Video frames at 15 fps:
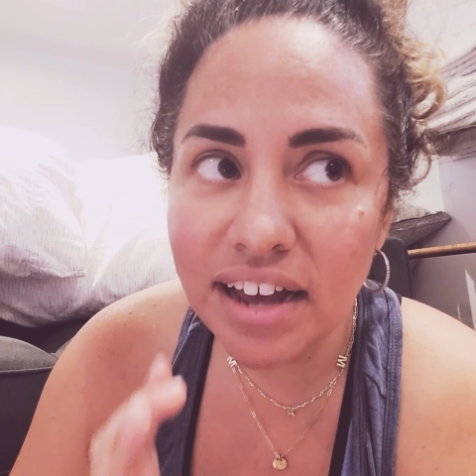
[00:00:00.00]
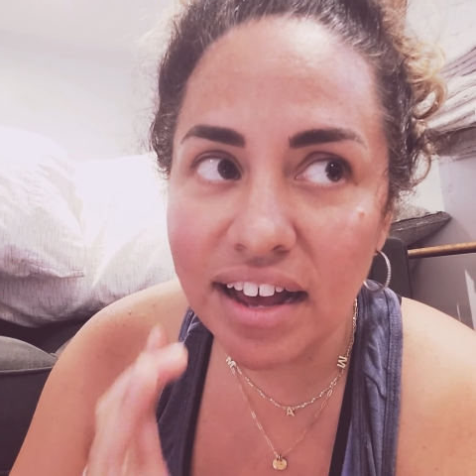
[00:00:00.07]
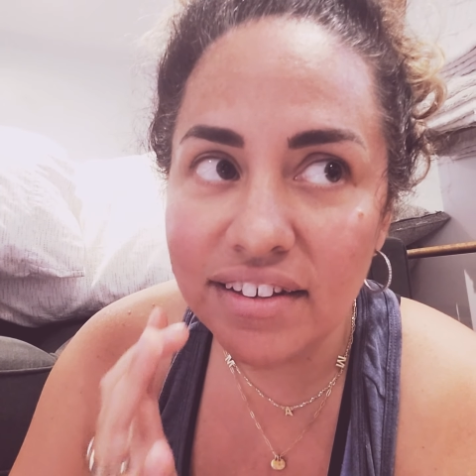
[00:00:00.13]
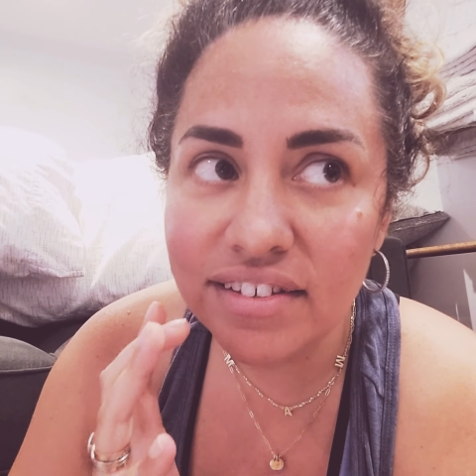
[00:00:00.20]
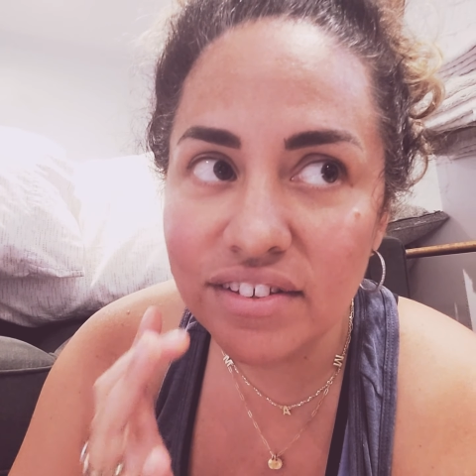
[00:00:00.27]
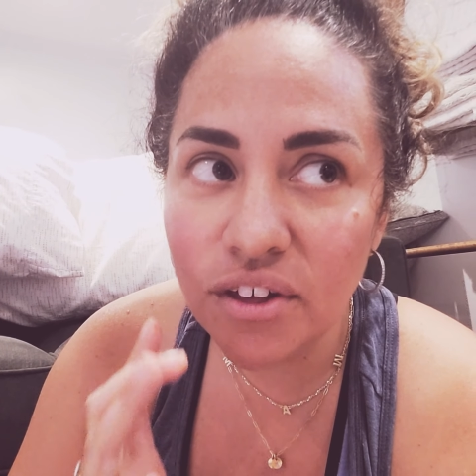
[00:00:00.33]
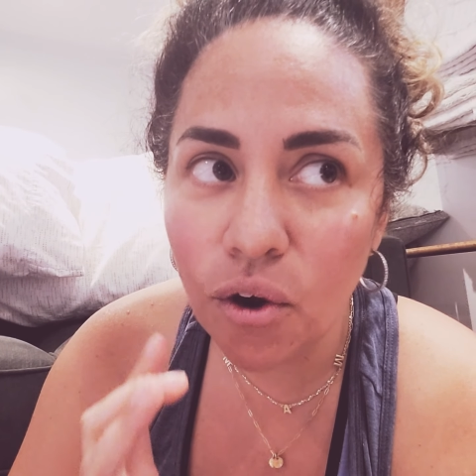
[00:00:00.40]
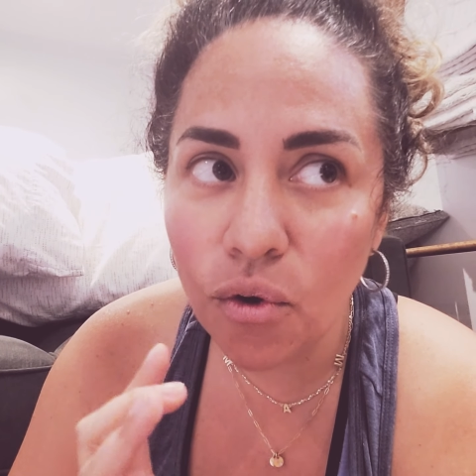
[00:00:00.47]

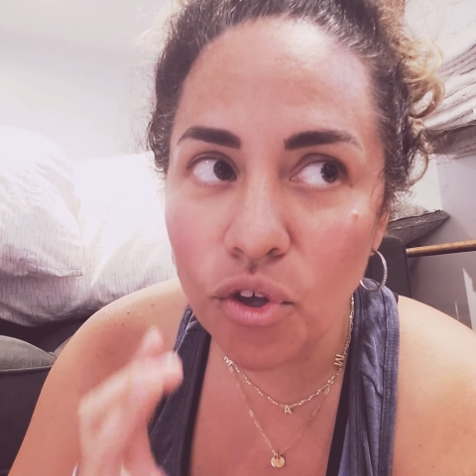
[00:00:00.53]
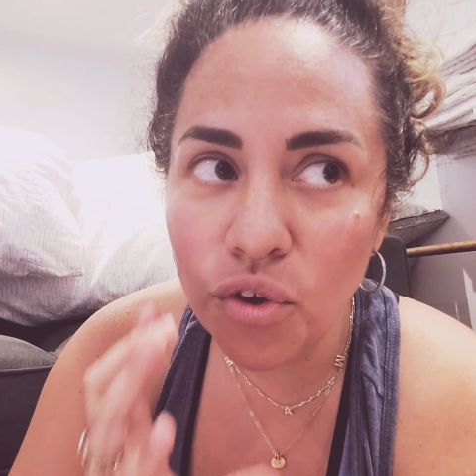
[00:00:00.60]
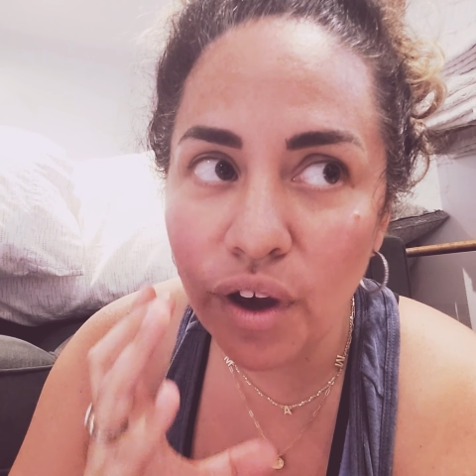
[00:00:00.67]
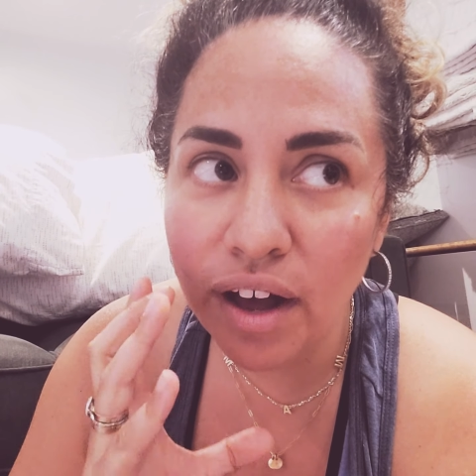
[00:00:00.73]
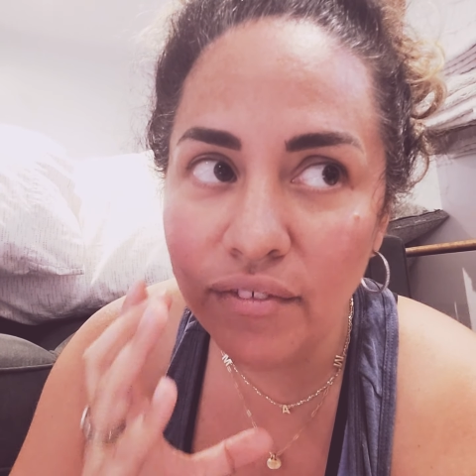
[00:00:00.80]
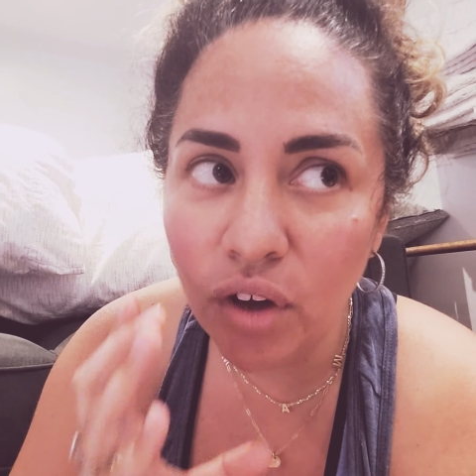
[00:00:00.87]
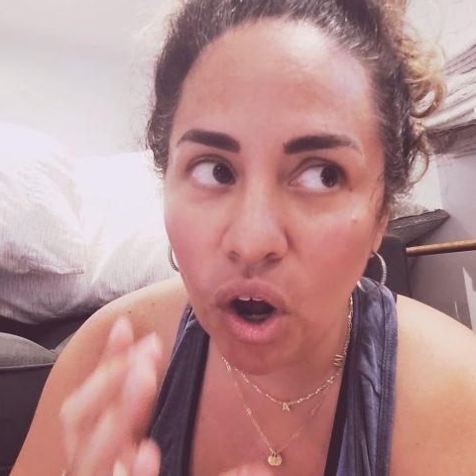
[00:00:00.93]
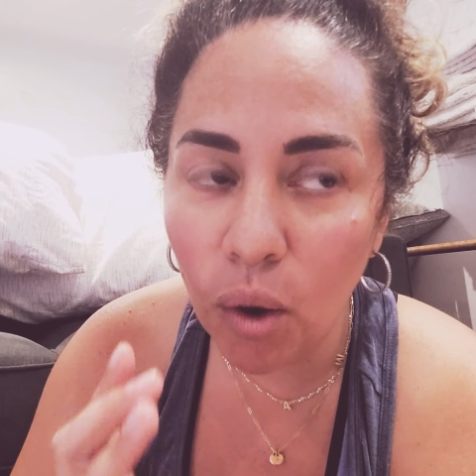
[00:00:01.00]
as though you
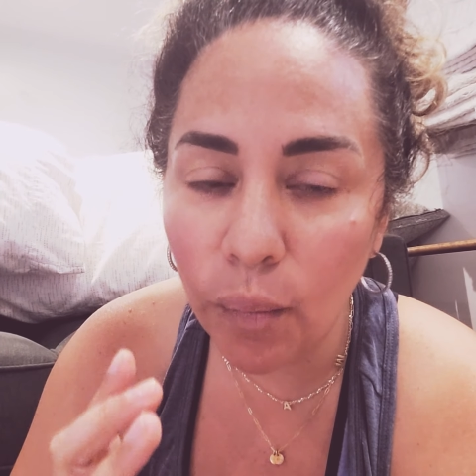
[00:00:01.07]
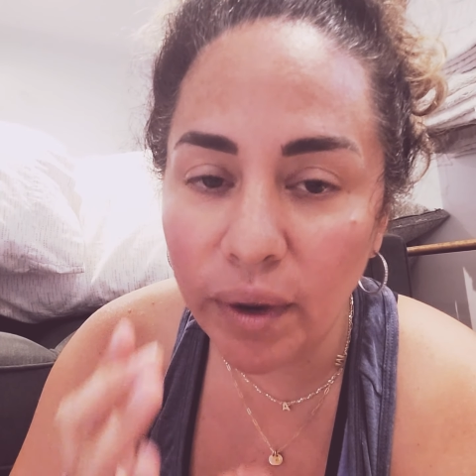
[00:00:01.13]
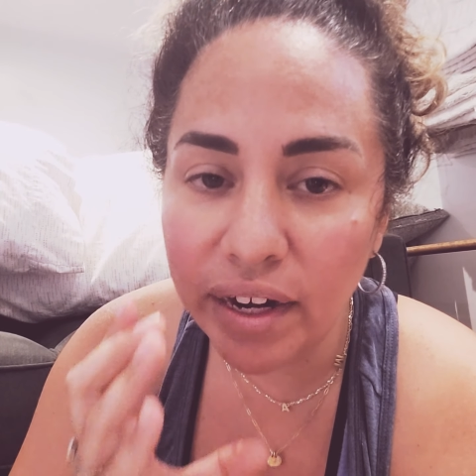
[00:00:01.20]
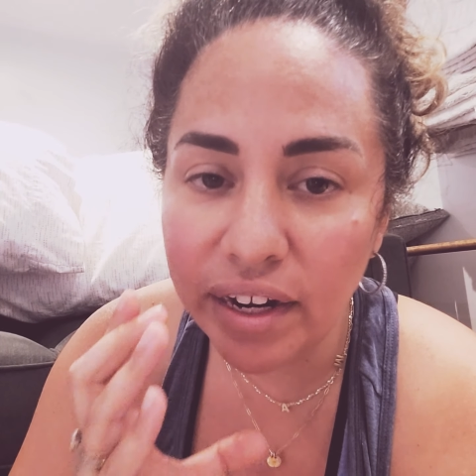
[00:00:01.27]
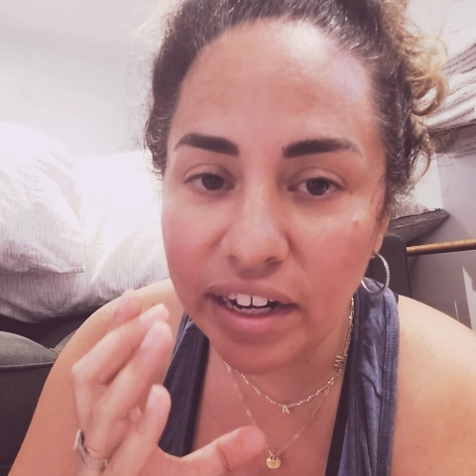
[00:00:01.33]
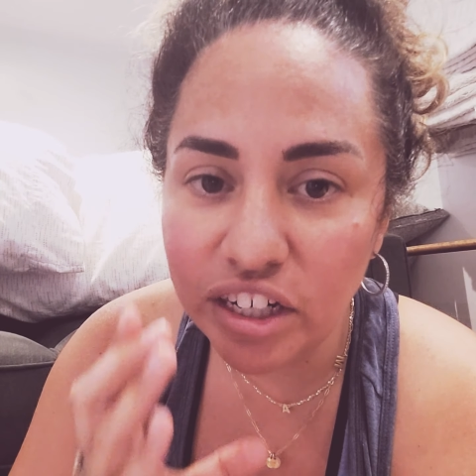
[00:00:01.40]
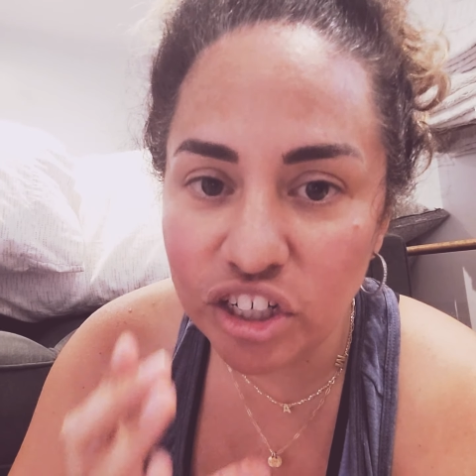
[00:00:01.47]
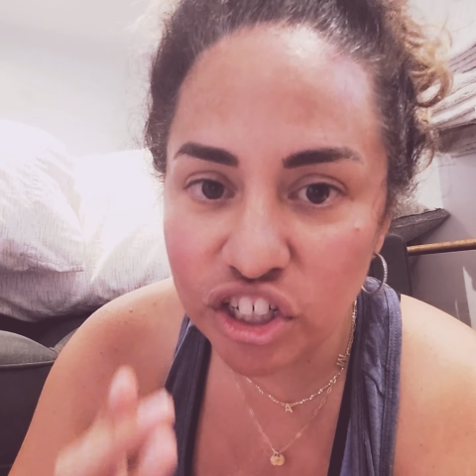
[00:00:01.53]
have
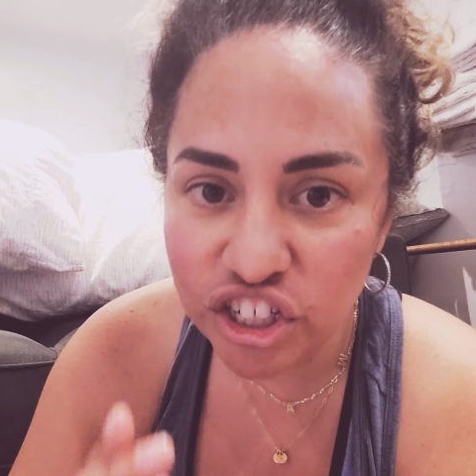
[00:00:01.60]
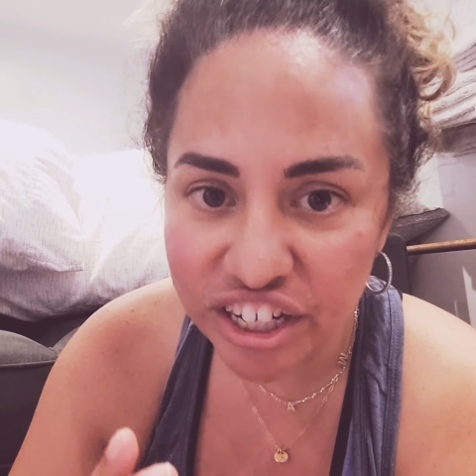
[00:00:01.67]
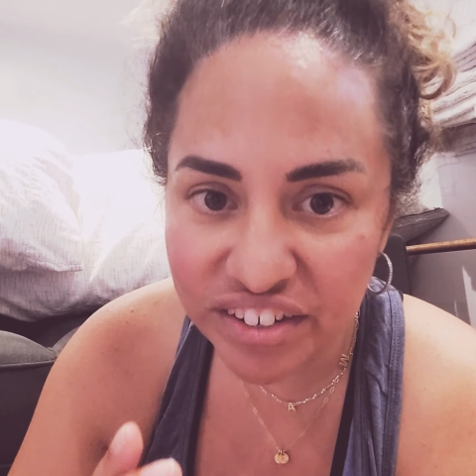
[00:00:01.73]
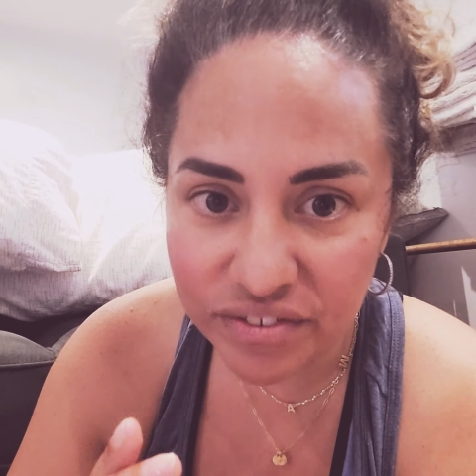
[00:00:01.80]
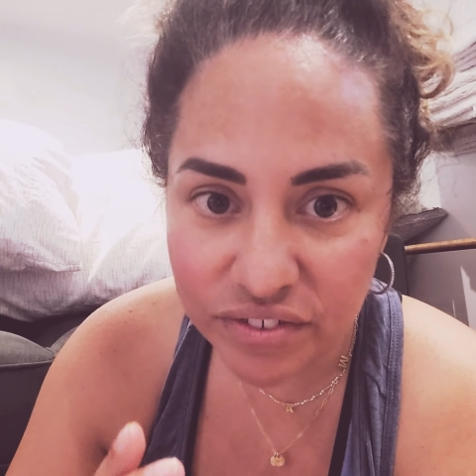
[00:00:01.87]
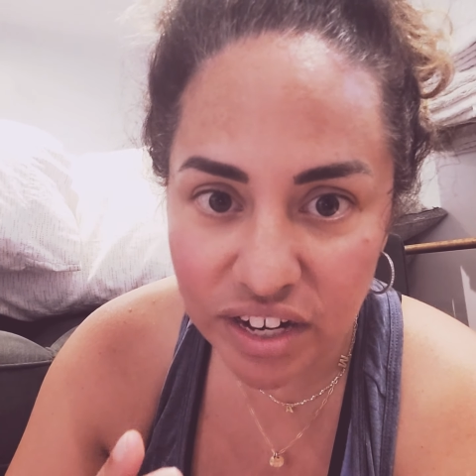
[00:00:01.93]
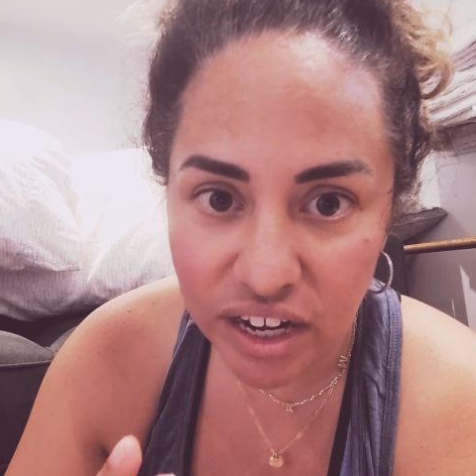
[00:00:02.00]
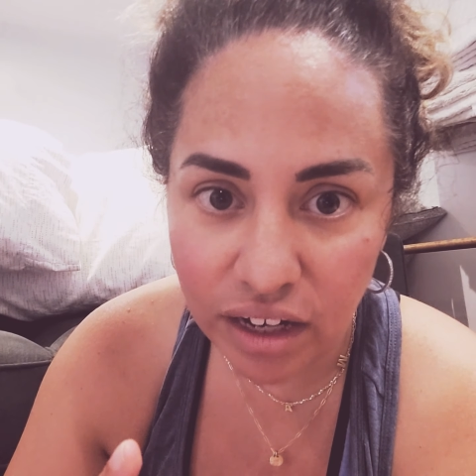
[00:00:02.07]
already
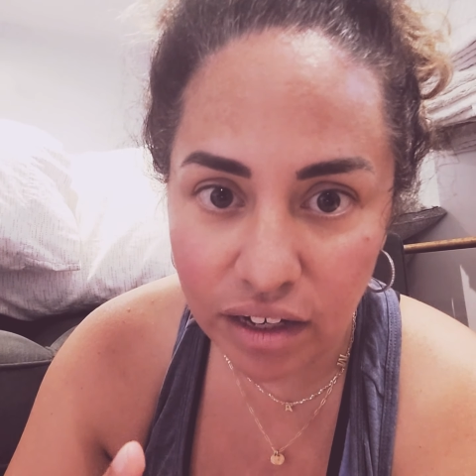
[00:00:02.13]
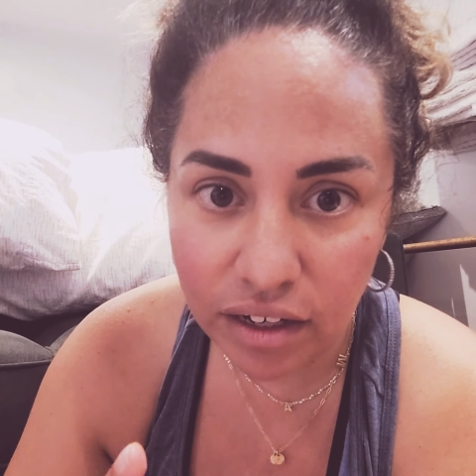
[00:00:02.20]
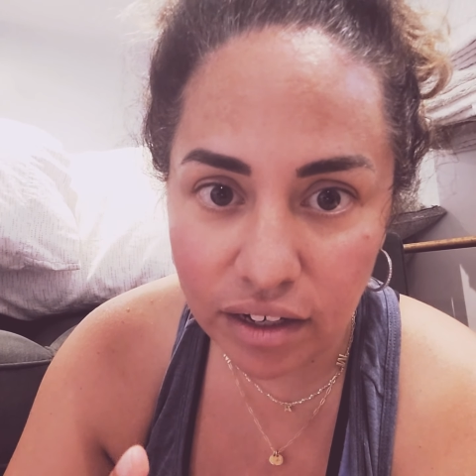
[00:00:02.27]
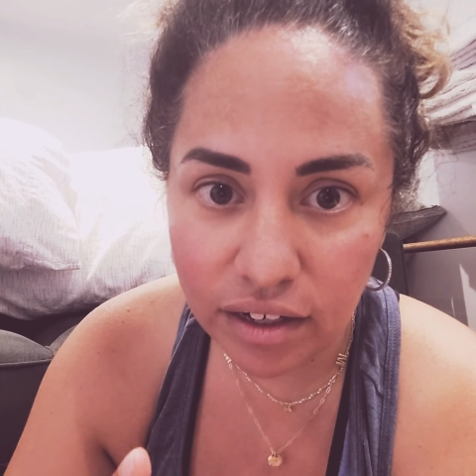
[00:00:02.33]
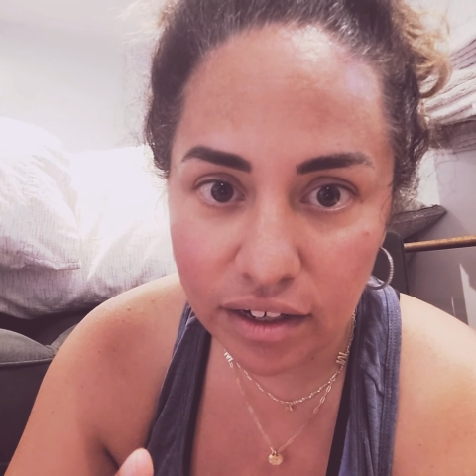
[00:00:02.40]
achieved it.